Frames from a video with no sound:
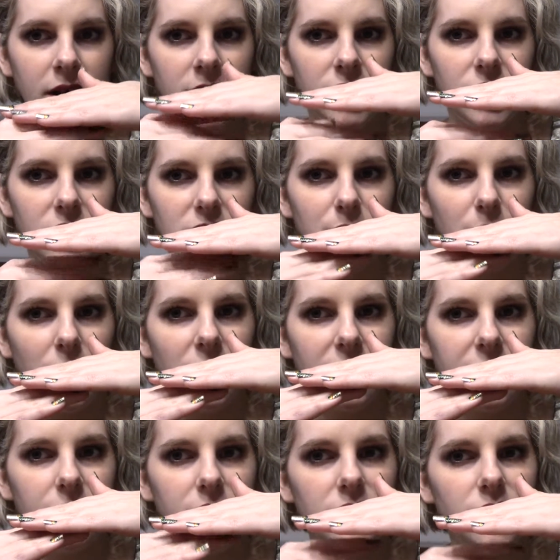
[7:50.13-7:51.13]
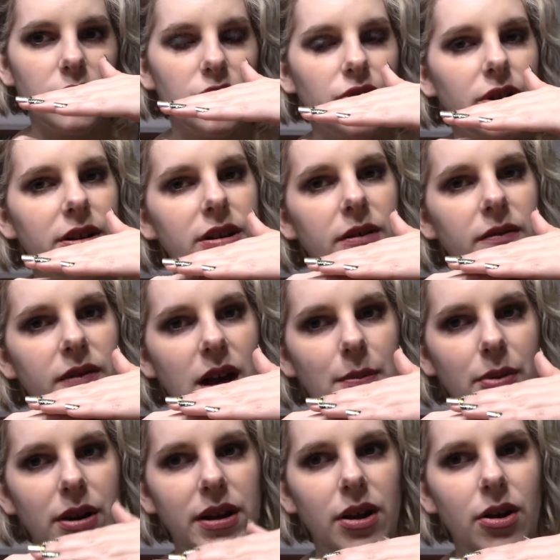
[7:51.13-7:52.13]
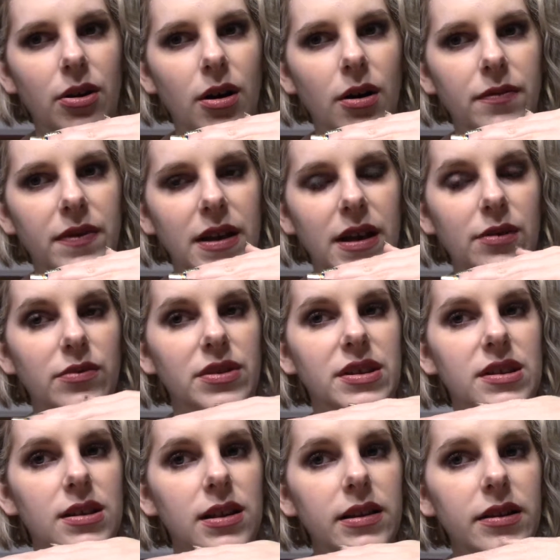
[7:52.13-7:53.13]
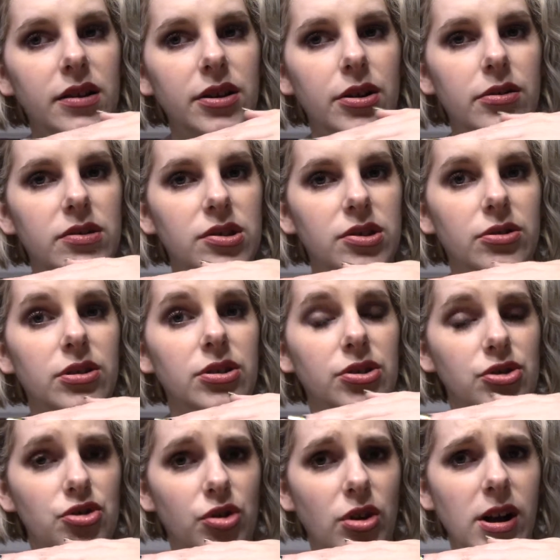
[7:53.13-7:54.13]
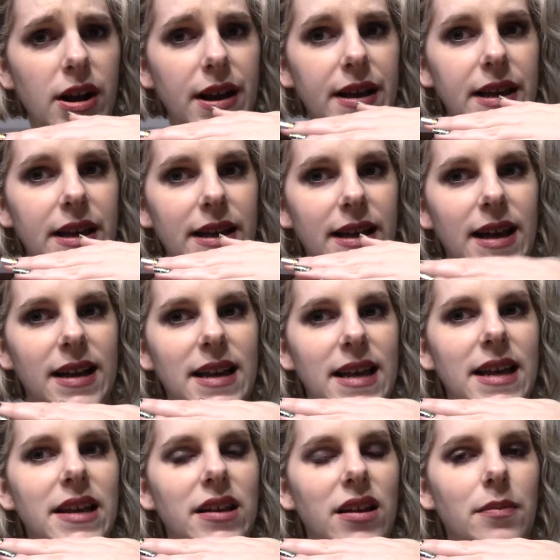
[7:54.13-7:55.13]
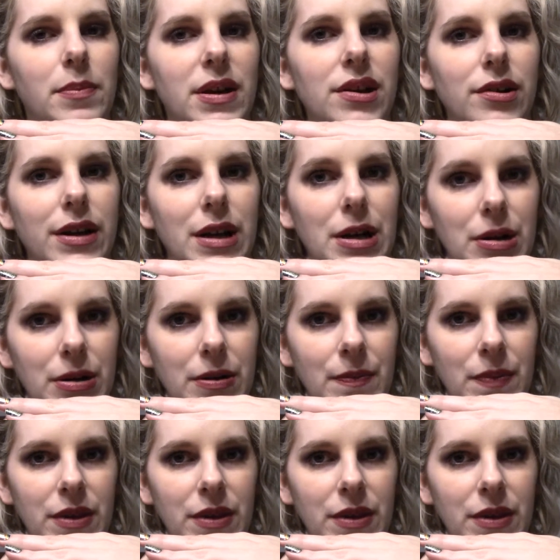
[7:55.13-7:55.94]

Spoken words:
So those molecules were trying to evaporate off, and when this clear coat started to dry, it kind of hit a barrier.